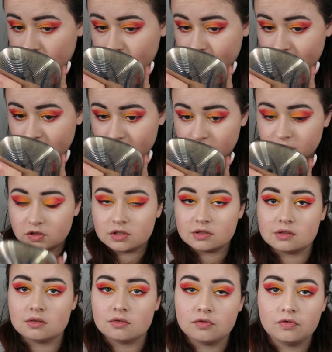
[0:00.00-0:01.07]
I may have
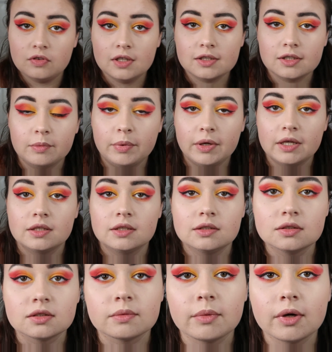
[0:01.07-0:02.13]
just flipped the pen
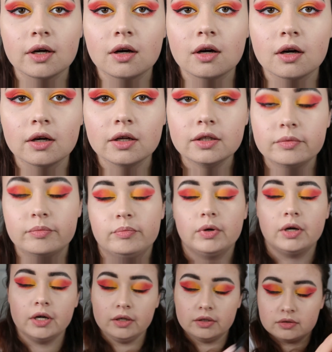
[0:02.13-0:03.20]
into my eye,
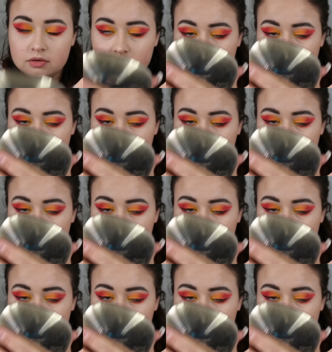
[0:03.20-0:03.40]
but